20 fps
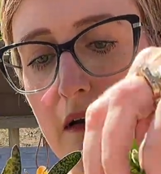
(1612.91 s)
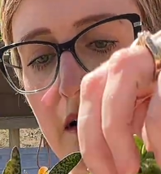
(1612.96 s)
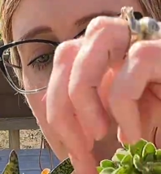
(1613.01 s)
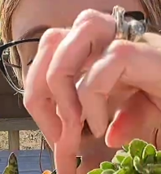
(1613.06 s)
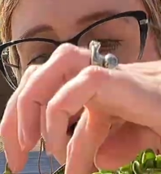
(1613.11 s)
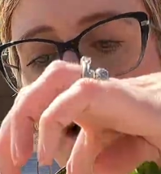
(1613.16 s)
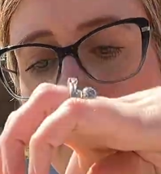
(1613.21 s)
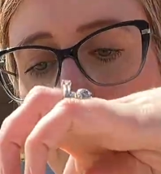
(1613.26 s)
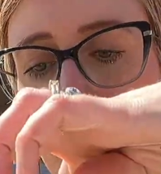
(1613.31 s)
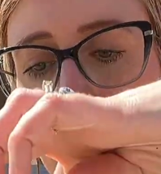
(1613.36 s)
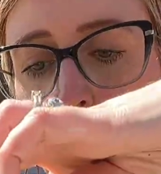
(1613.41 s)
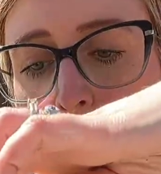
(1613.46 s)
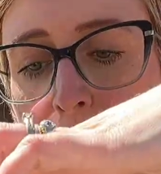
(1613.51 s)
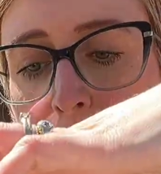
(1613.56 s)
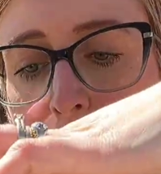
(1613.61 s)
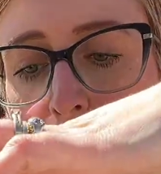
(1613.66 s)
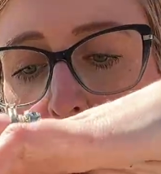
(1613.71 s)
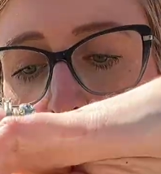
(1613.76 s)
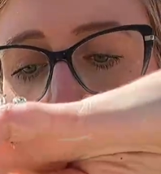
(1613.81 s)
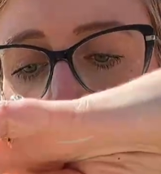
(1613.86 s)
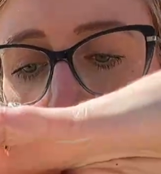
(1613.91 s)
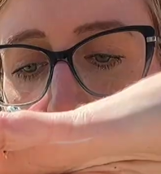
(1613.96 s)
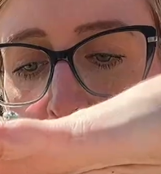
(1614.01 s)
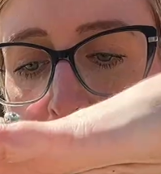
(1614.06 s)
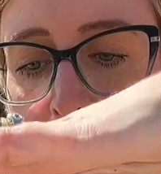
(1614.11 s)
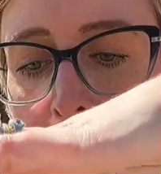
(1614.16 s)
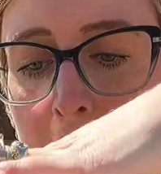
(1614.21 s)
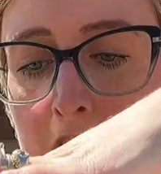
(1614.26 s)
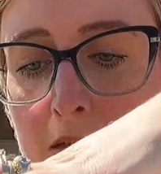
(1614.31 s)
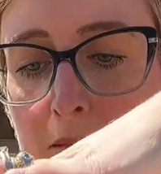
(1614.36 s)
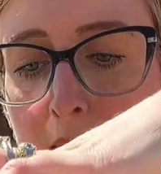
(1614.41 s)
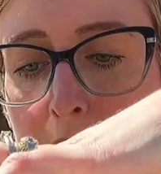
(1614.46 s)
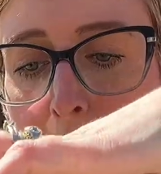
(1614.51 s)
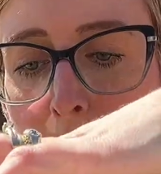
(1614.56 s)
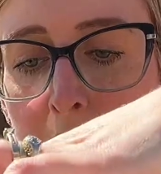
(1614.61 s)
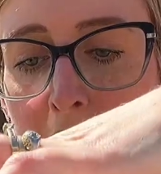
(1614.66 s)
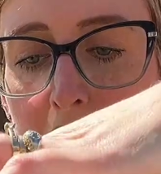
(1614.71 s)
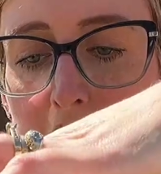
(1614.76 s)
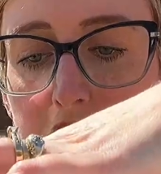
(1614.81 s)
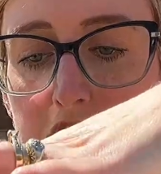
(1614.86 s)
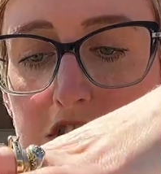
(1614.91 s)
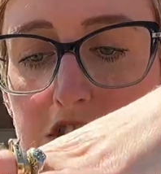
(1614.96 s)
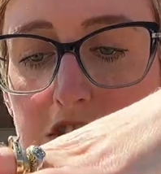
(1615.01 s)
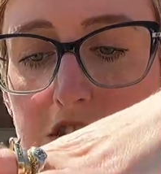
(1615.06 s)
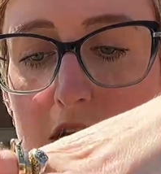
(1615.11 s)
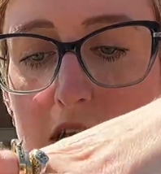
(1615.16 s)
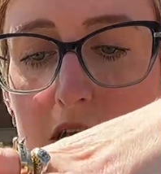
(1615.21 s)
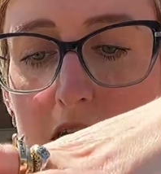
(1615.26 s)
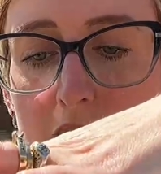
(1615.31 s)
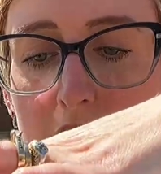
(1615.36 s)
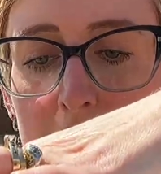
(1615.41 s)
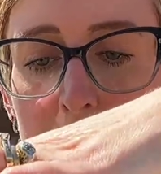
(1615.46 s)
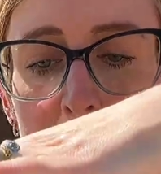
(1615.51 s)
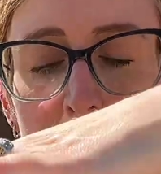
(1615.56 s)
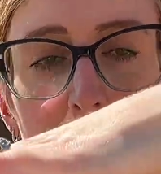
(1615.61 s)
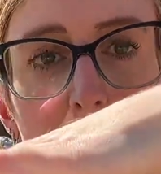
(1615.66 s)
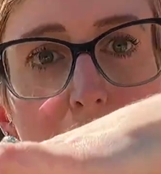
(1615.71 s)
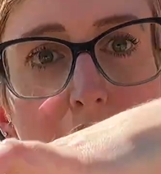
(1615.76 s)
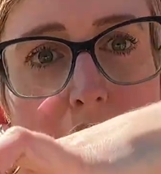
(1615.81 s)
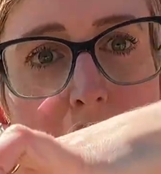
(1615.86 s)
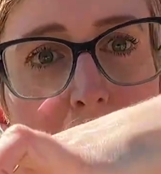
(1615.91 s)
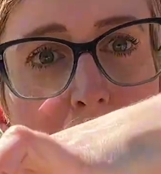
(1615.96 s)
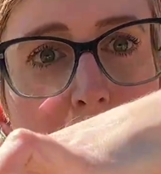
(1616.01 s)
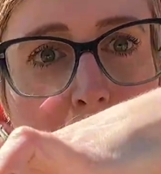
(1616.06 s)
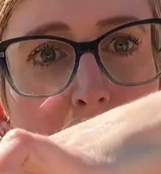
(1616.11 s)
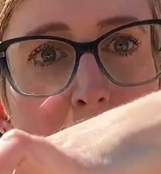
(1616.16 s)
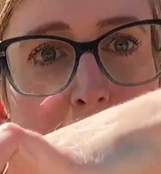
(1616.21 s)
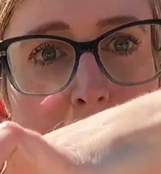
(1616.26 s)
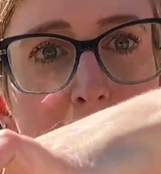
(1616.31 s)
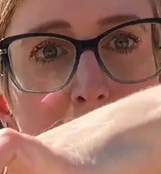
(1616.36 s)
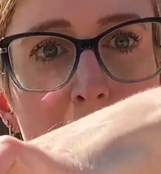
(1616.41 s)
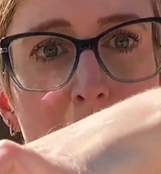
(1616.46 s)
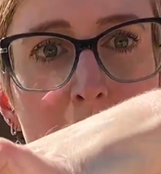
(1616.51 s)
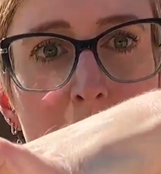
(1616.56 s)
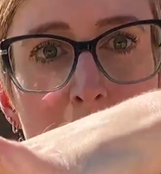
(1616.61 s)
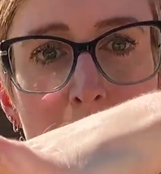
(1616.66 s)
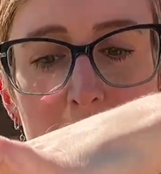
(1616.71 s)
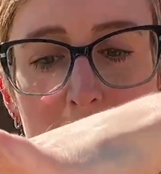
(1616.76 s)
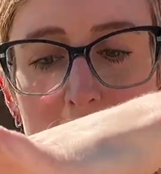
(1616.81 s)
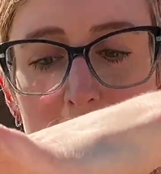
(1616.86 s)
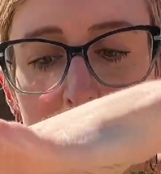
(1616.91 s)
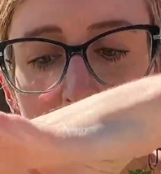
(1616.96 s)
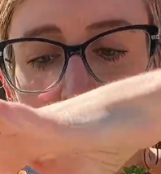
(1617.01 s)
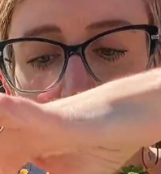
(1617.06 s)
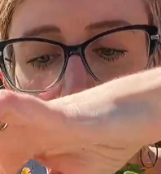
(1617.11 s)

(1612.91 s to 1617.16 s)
Very much thick succulent leaves.